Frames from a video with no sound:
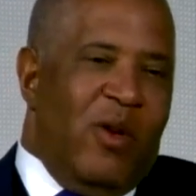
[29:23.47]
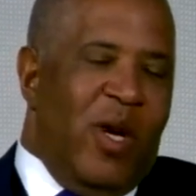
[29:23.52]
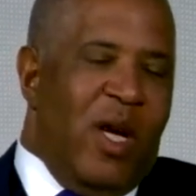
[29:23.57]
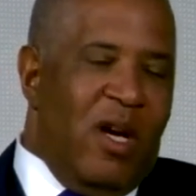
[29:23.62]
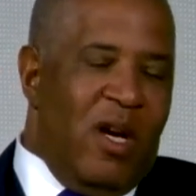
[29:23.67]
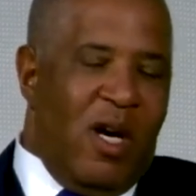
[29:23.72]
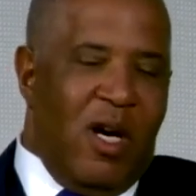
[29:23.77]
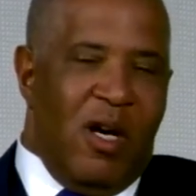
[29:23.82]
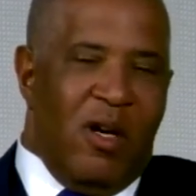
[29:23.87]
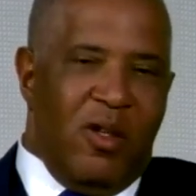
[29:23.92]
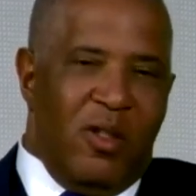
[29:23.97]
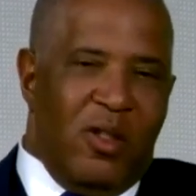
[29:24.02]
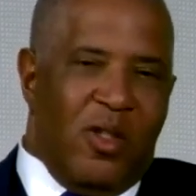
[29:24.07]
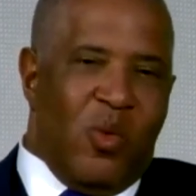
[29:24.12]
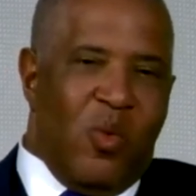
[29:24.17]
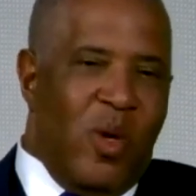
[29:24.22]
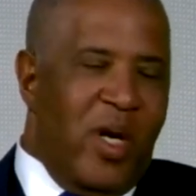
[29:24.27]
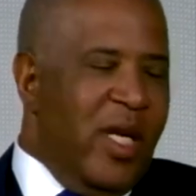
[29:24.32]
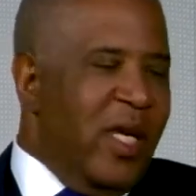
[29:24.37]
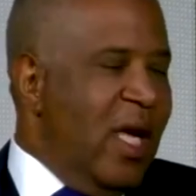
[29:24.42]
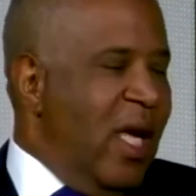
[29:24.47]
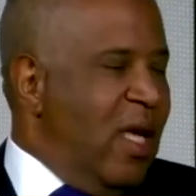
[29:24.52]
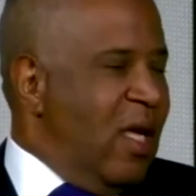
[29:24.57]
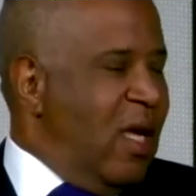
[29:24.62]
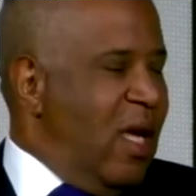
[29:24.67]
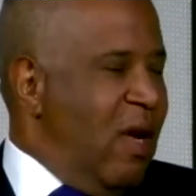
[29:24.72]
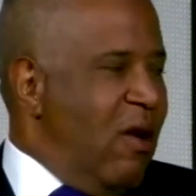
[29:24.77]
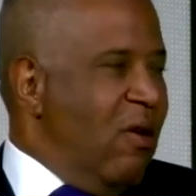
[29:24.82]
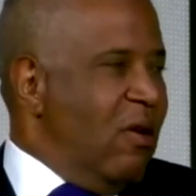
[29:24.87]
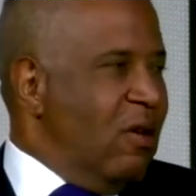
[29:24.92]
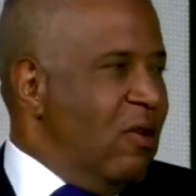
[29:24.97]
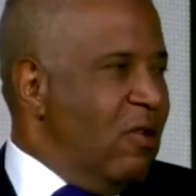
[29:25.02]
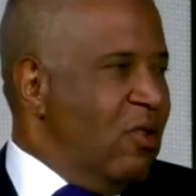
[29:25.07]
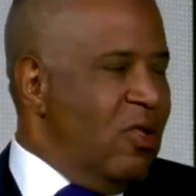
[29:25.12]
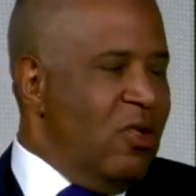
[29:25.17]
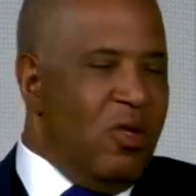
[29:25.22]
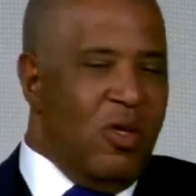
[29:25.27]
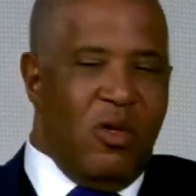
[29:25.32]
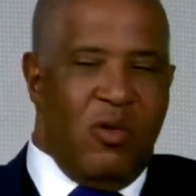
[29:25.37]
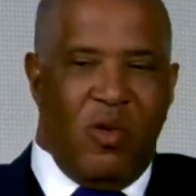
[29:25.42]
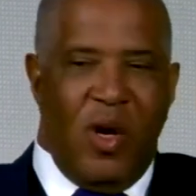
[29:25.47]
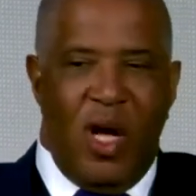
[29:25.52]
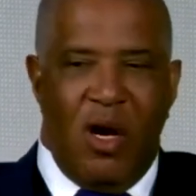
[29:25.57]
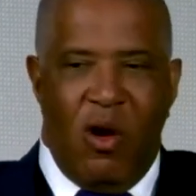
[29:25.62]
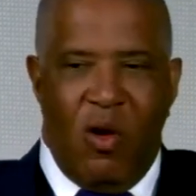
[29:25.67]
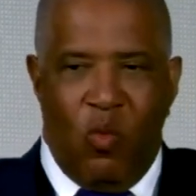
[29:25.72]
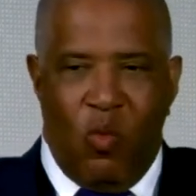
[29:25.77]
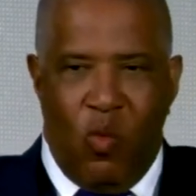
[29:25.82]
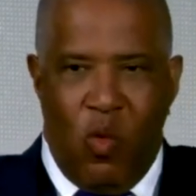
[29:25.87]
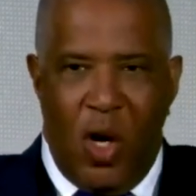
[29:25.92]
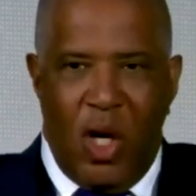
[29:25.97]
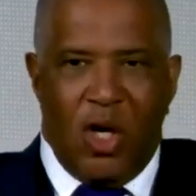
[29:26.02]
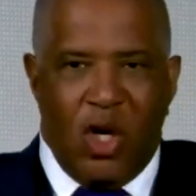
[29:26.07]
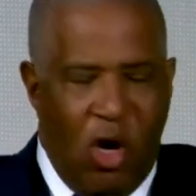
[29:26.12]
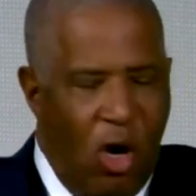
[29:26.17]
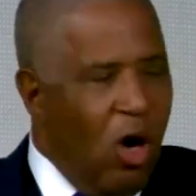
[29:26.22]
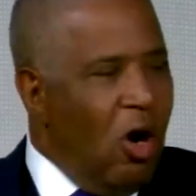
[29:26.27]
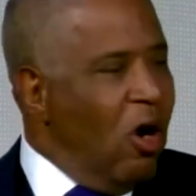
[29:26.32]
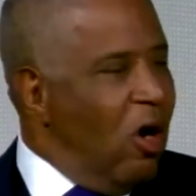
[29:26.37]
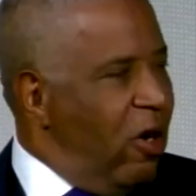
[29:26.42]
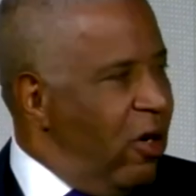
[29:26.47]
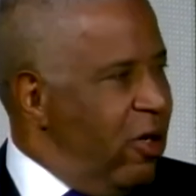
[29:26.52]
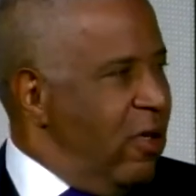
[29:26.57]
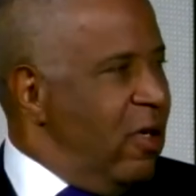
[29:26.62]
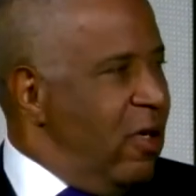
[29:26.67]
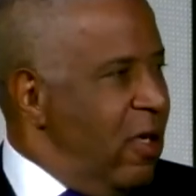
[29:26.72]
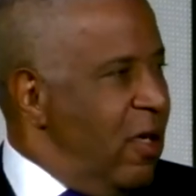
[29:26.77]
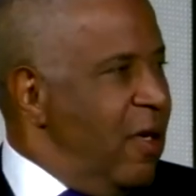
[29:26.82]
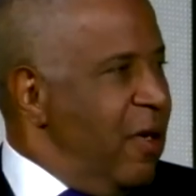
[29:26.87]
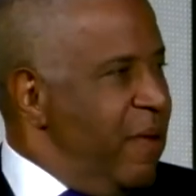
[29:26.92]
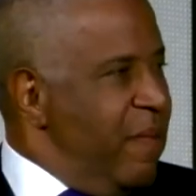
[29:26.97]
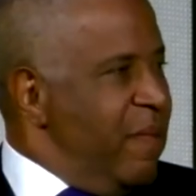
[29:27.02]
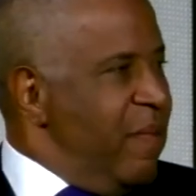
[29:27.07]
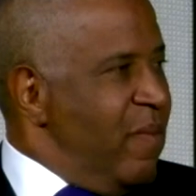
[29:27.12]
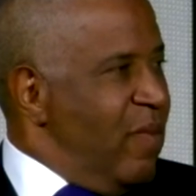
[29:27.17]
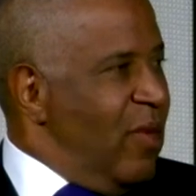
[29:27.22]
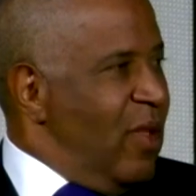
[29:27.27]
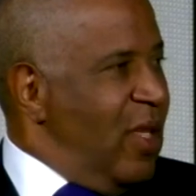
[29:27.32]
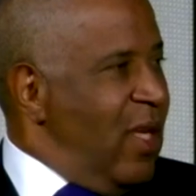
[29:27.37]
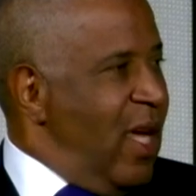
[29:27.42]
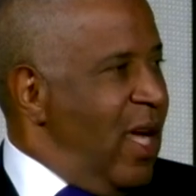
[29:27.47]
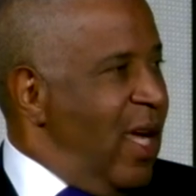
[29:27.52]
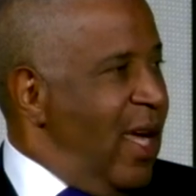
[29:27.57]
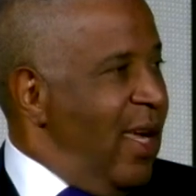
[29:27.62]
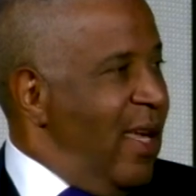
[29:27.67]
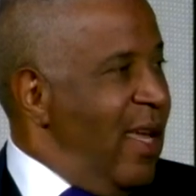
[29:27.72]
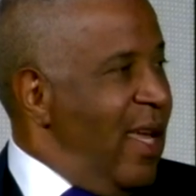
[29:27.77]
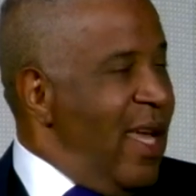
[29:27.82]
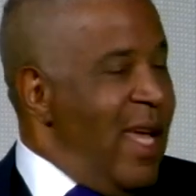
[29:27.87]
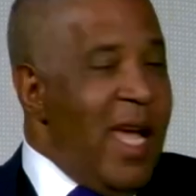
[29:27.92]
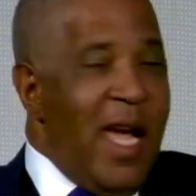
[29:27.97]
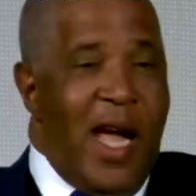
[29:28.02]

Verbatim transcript: You had 128 characters that you could write on one card okay?